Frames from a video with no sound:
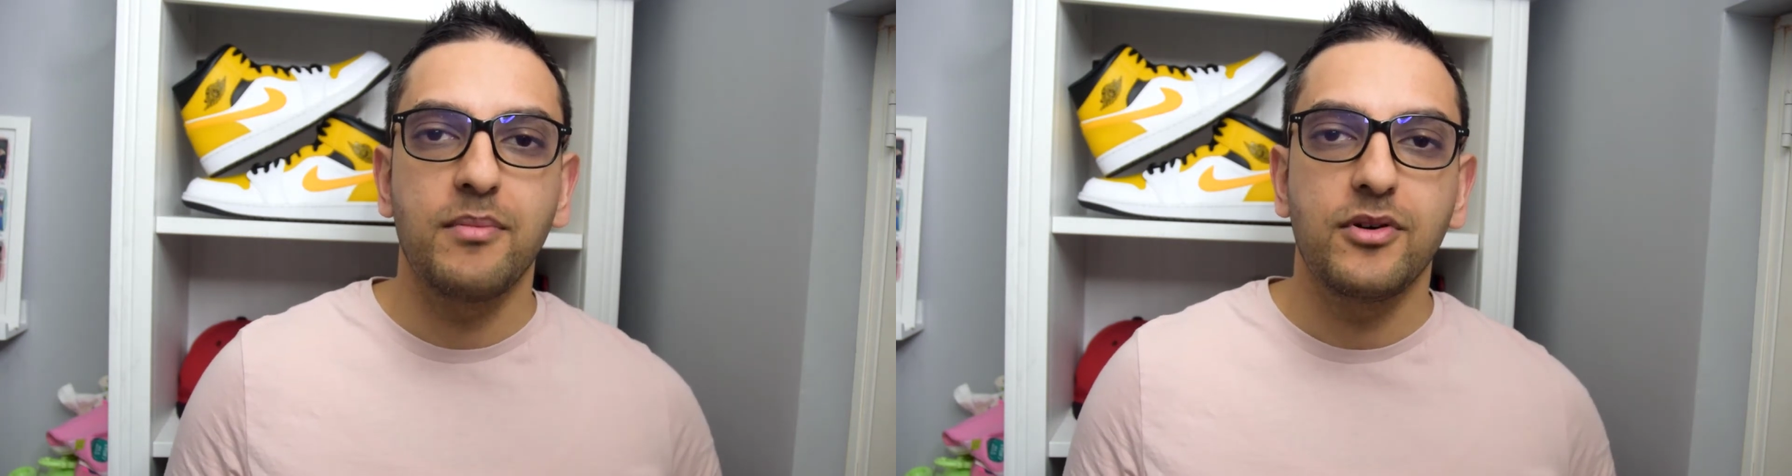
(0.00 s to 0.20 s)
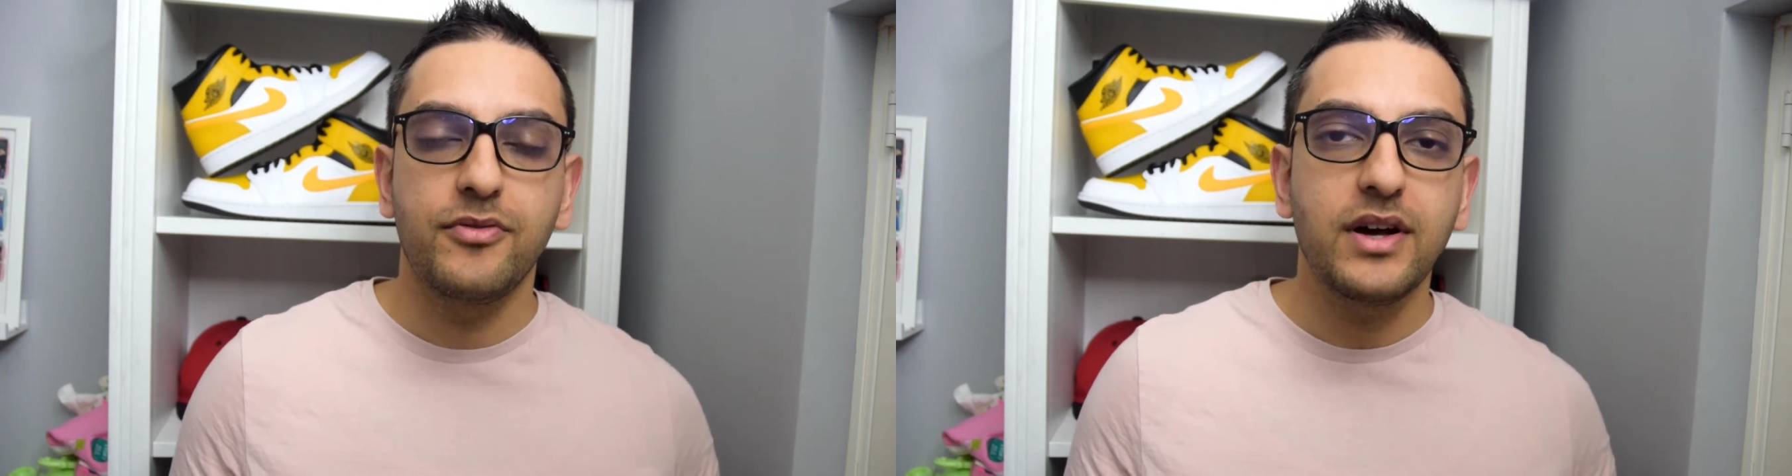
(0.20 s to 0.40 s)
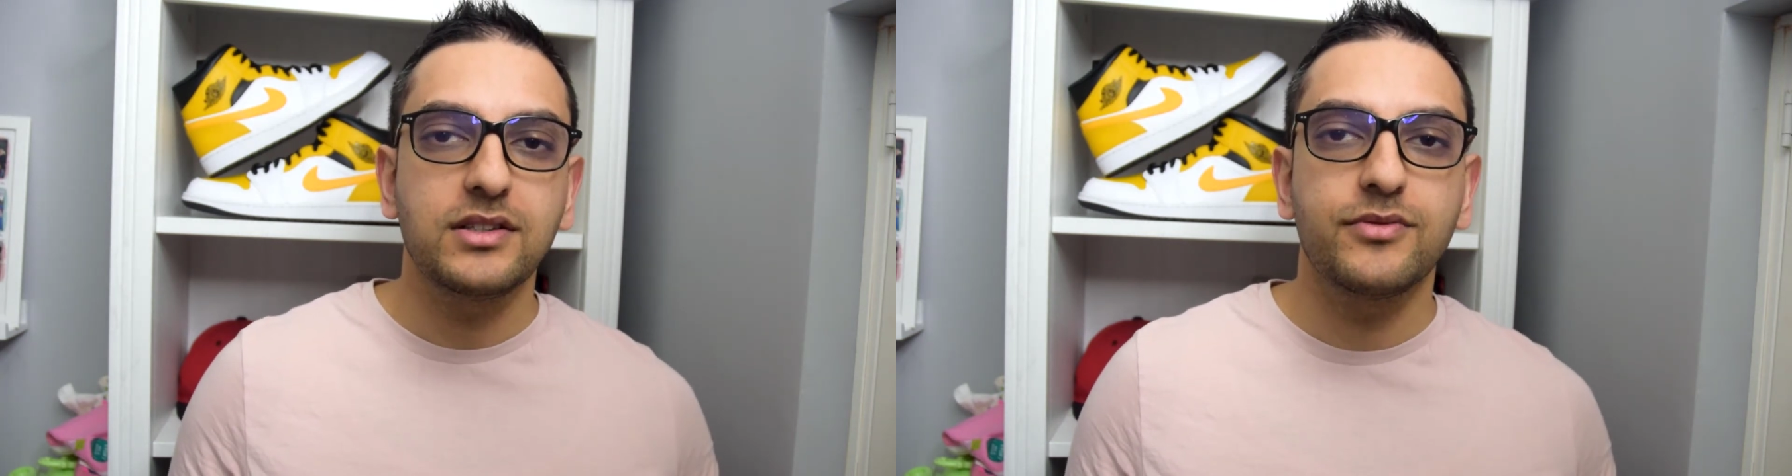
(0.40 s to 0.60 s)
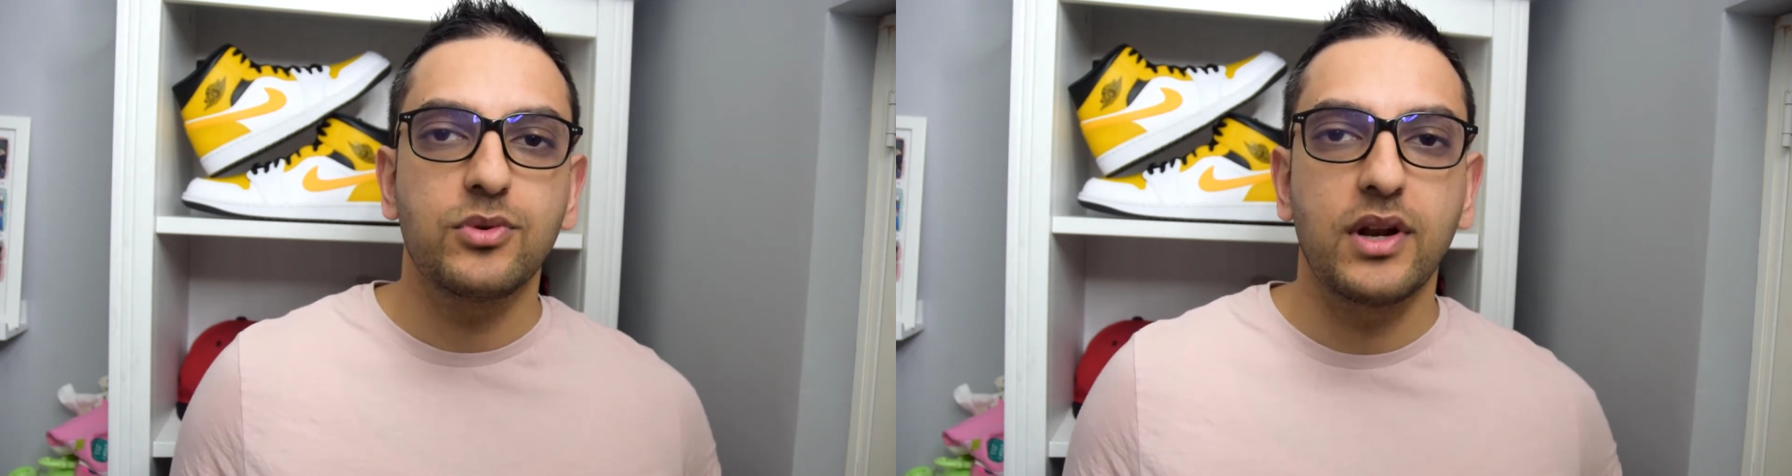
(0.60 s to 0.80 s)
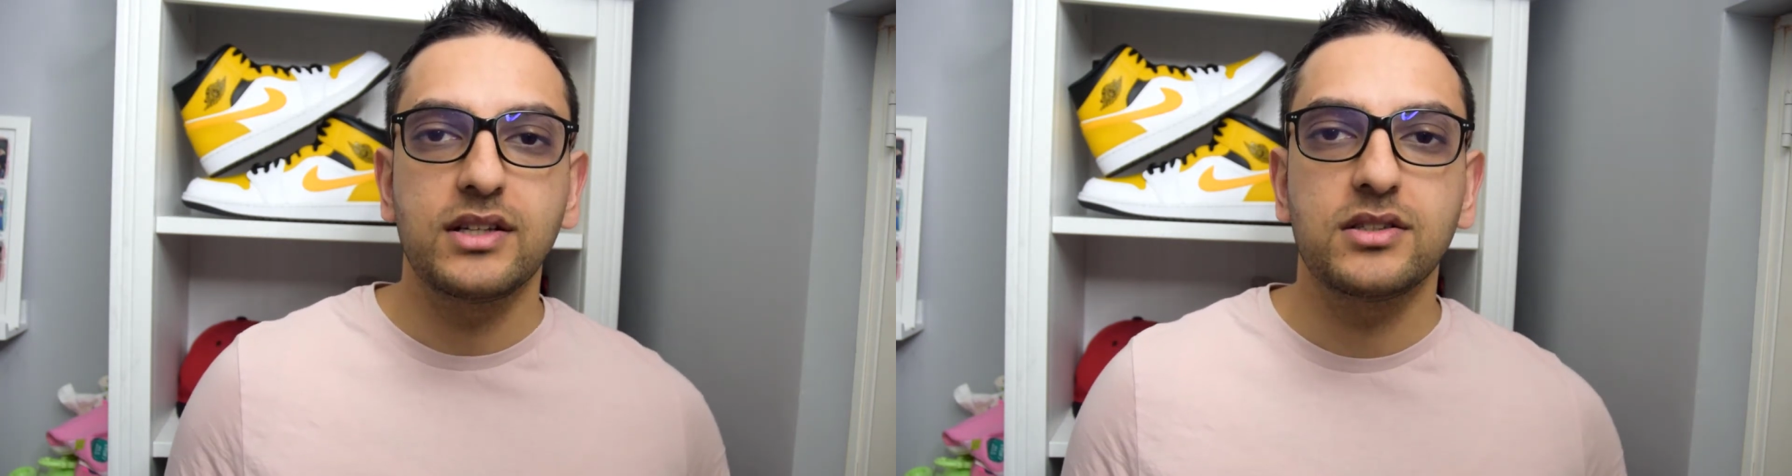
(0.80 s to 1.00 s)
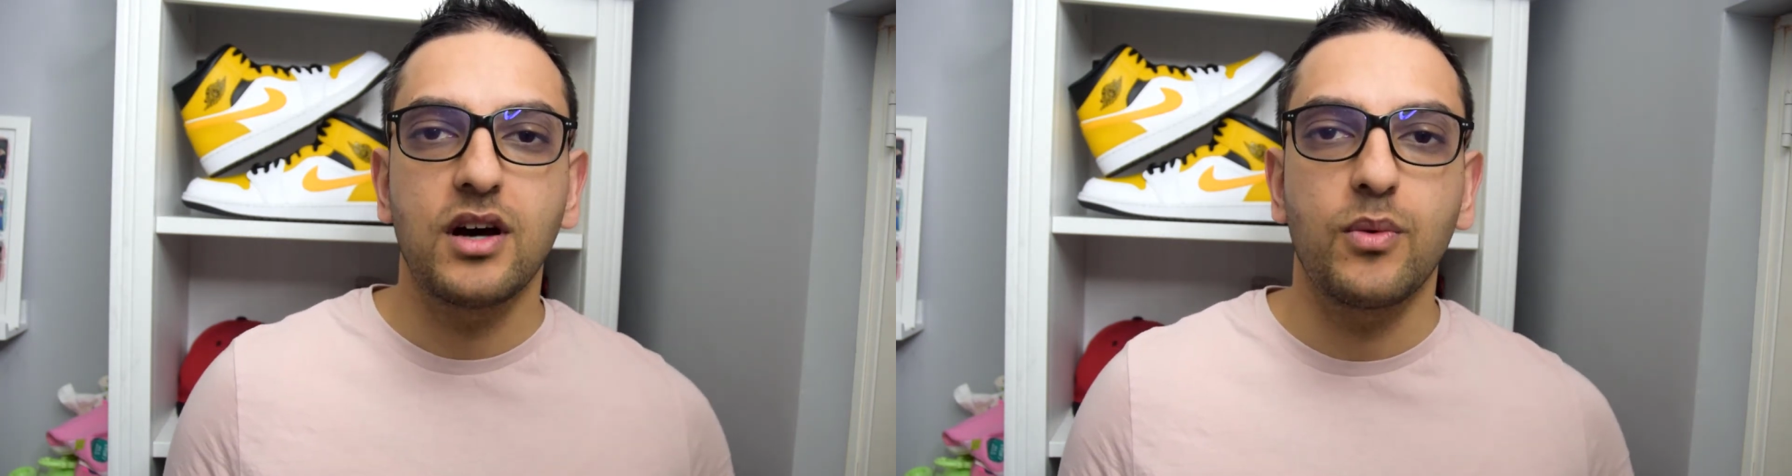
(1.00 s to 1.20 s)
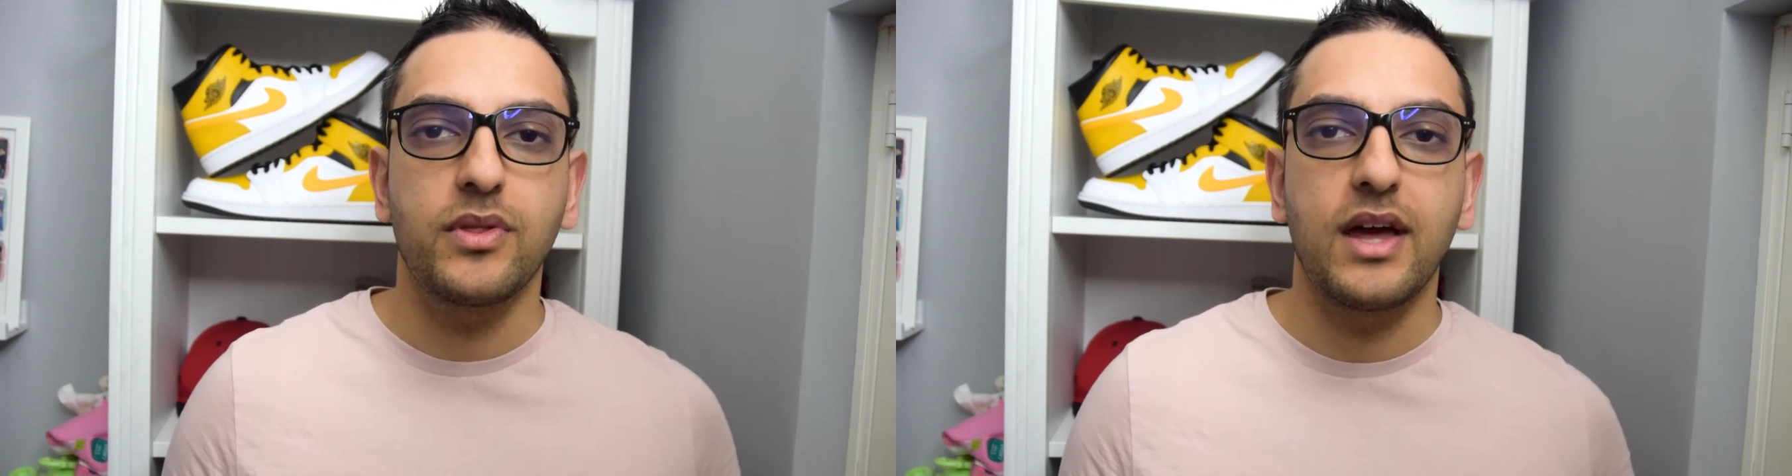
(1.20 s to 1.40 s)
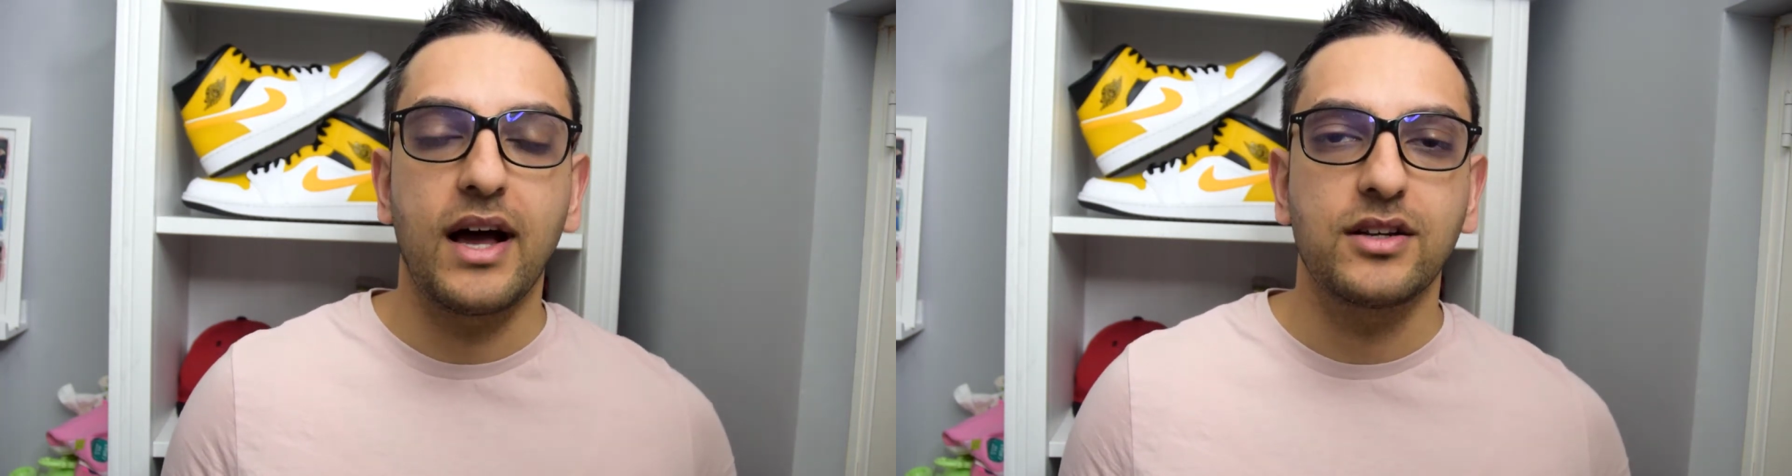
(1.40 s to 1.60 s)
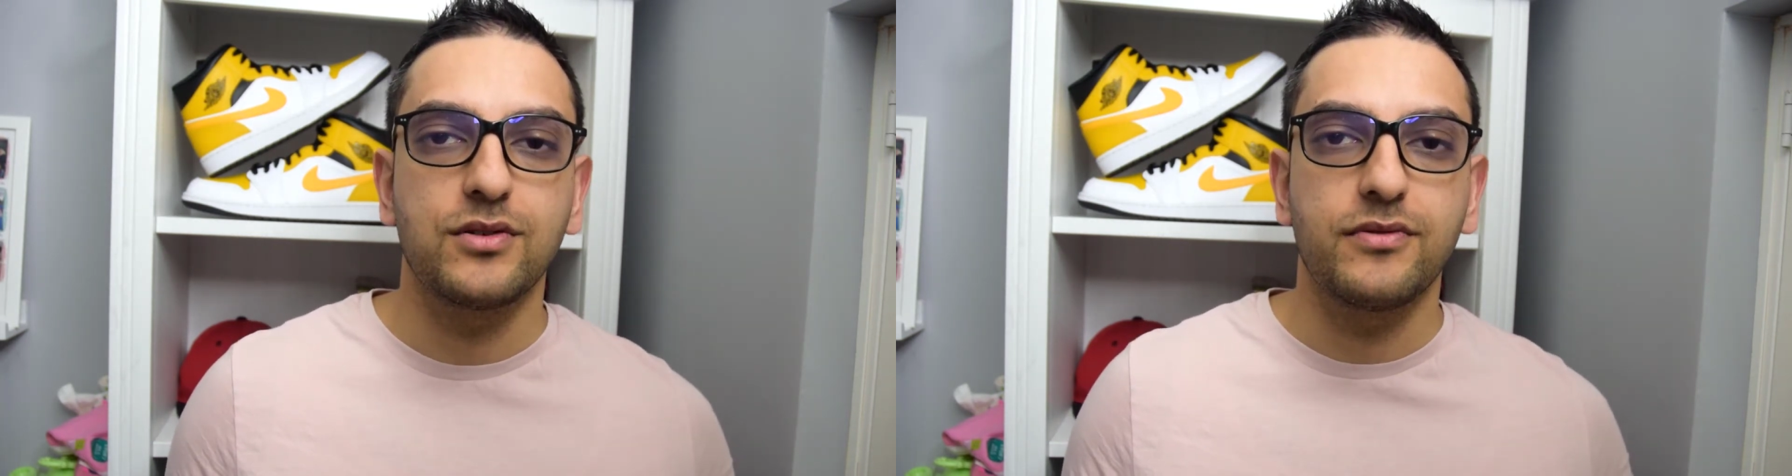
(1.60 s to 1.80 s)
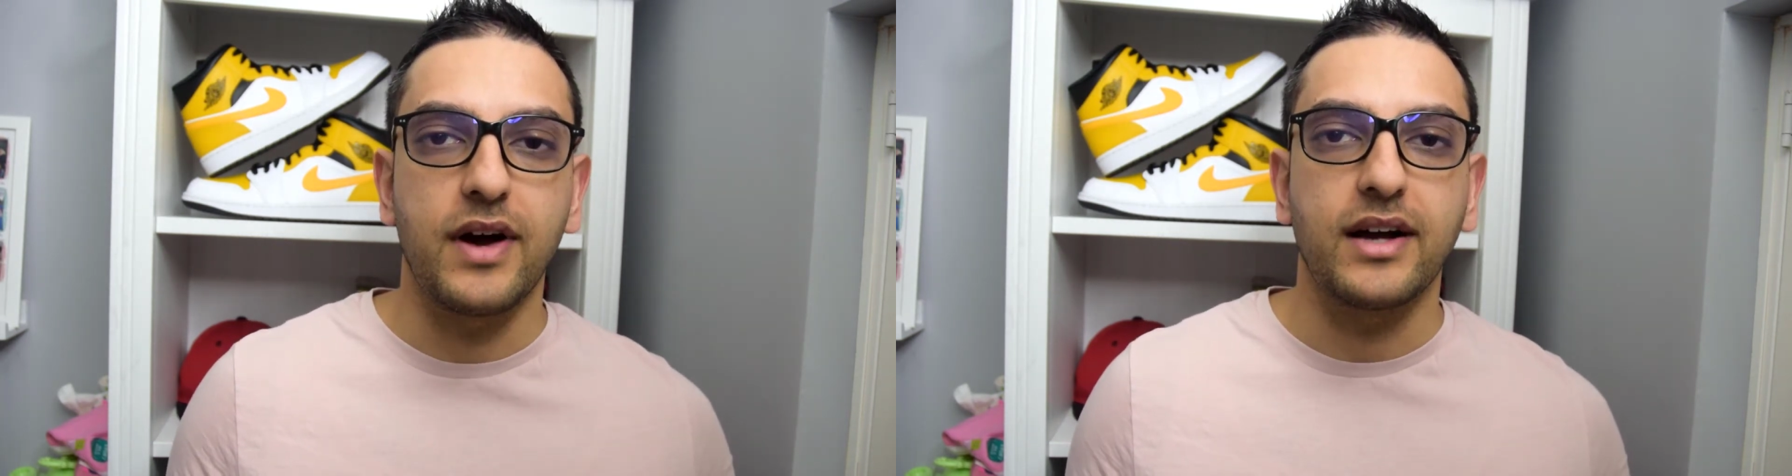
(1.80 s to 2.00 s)
First of all, let's start with the
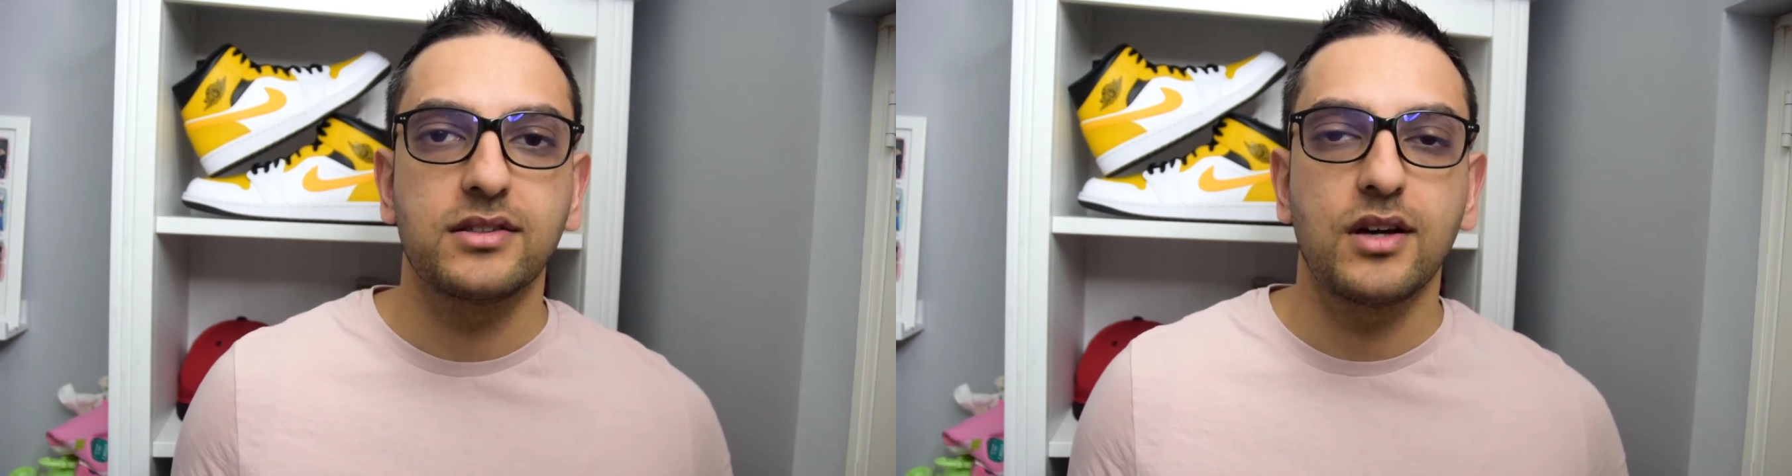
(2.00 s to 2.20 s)
actual facts.